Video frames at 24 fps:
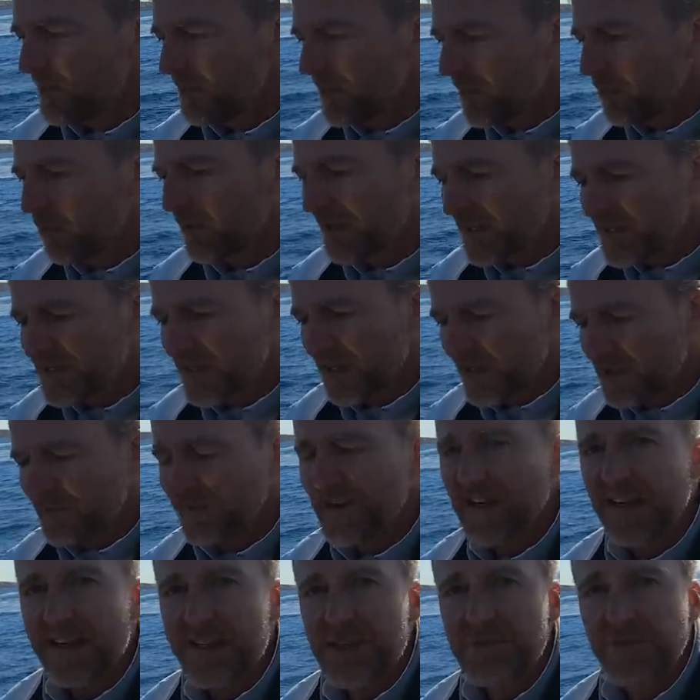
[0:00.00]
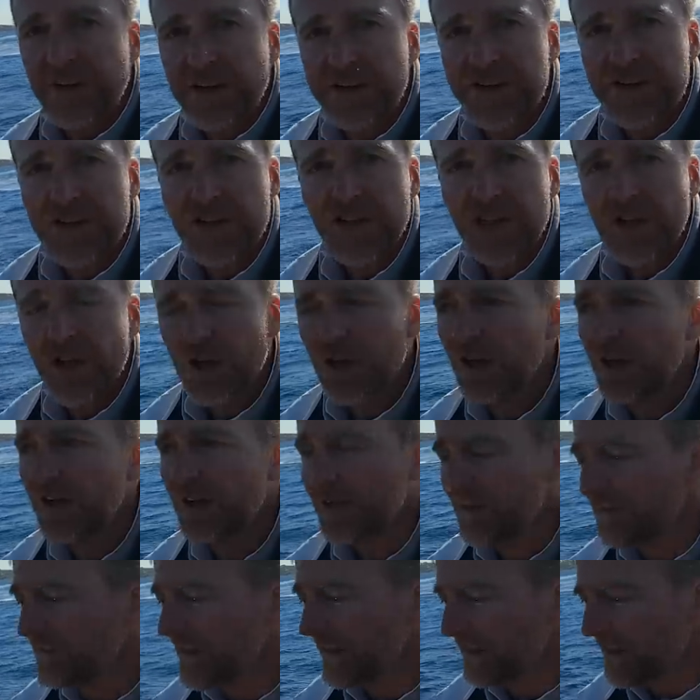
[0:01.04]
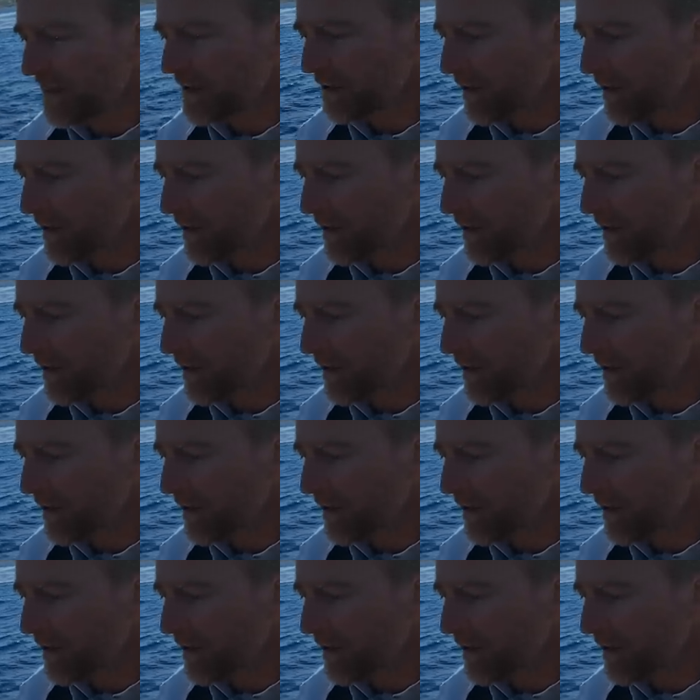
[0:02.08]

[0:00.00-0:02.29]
But what it does feel is very secure and very